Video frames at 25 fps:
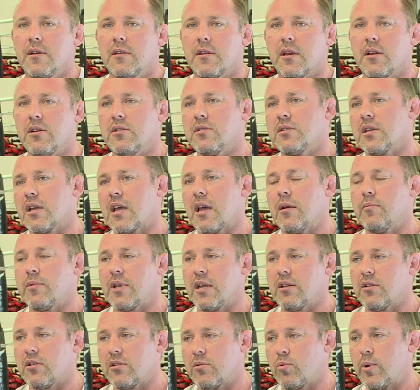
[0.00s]
They used to come
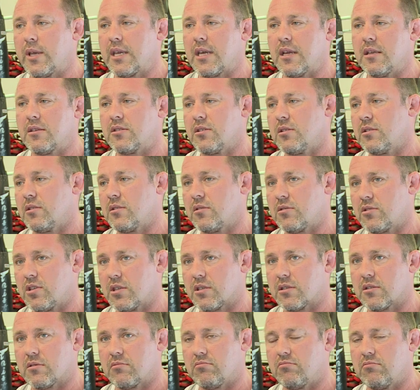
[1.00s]
down on the weekends and
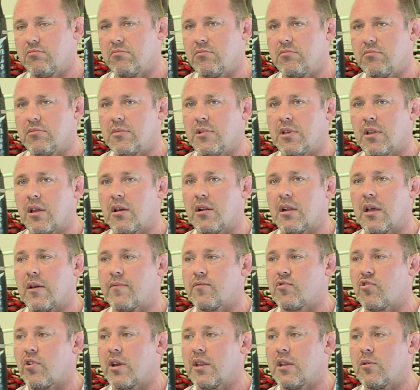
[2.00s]
just, you know,
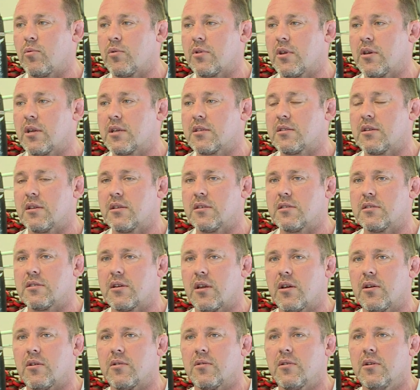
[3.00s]
love training with Hickson.
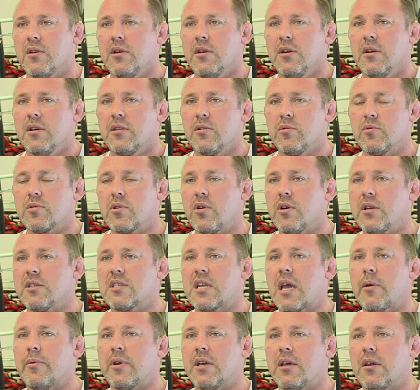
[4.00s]
So there was guys
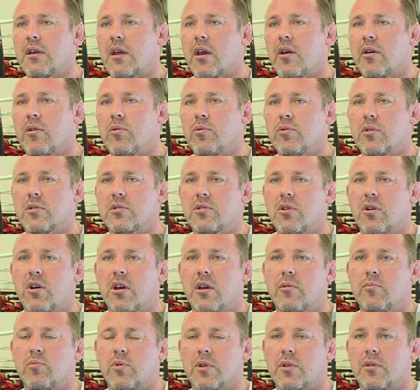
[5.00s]
coming and going all the
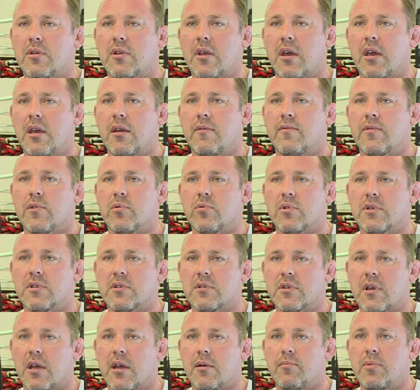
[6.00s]
time. With Dave, there
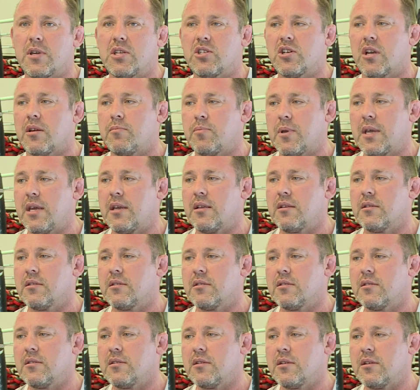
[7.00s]
was BJ Penn.
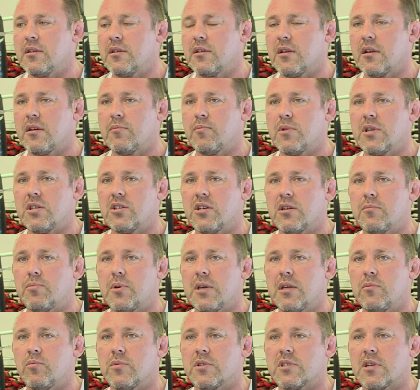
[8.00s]
You know, BJ
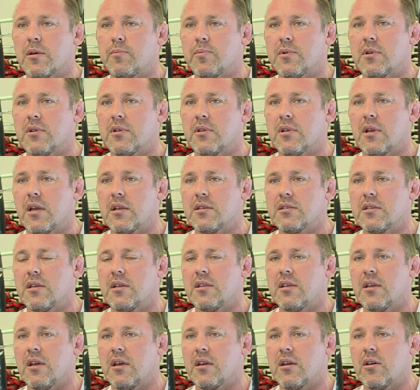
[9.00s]
Penn was up in
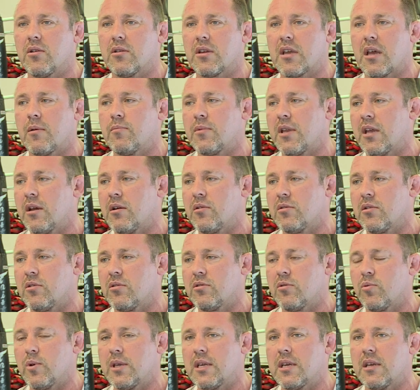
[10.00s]
San Diego and come down
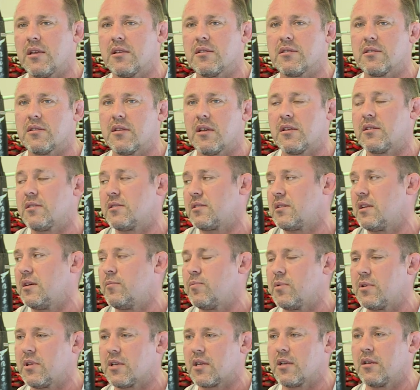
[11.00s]
on the weekends and they'd
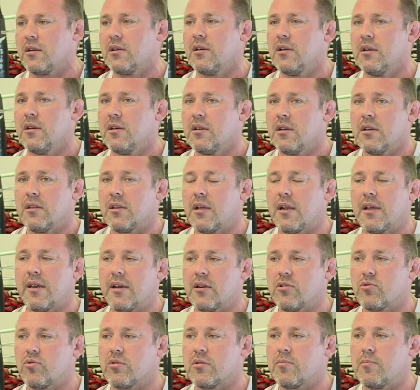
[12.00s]
sleep in the
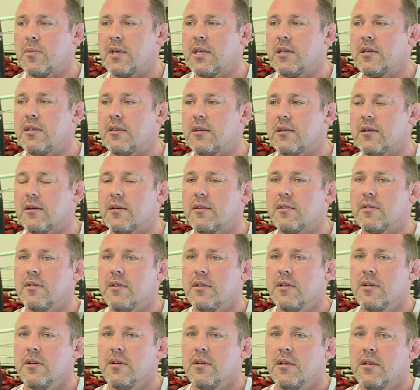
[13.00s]
lounge with me, you know,
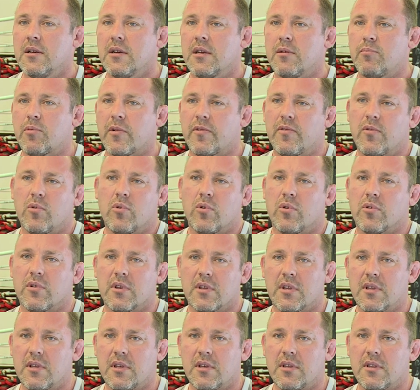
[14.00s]
before
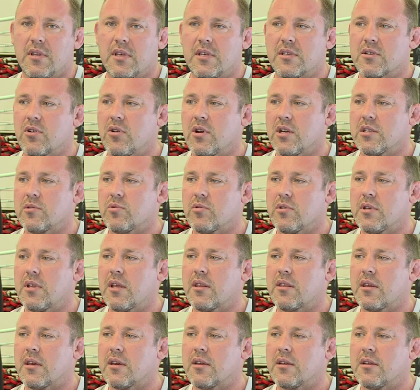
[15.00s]
these guys were
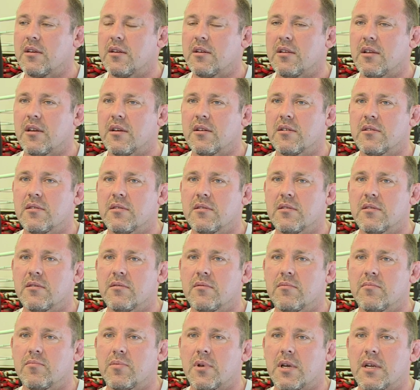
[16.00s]
anything, you know.
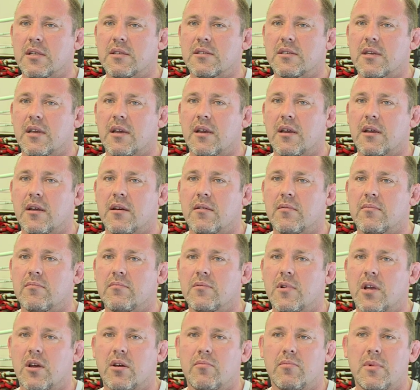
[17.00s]
But
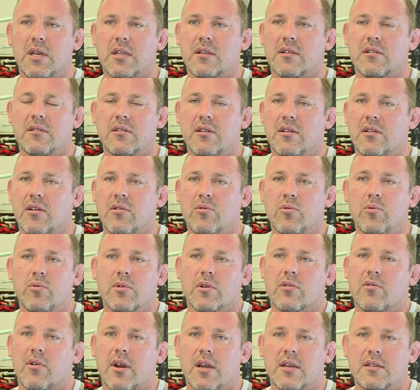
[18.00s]
no, I met, you know, all
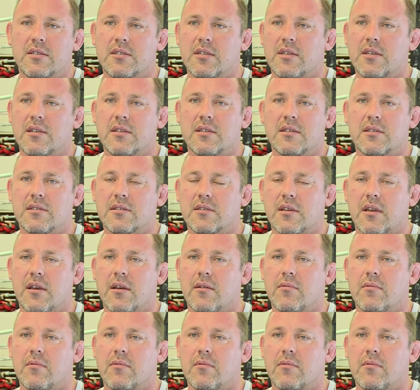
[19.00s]
the Gracies.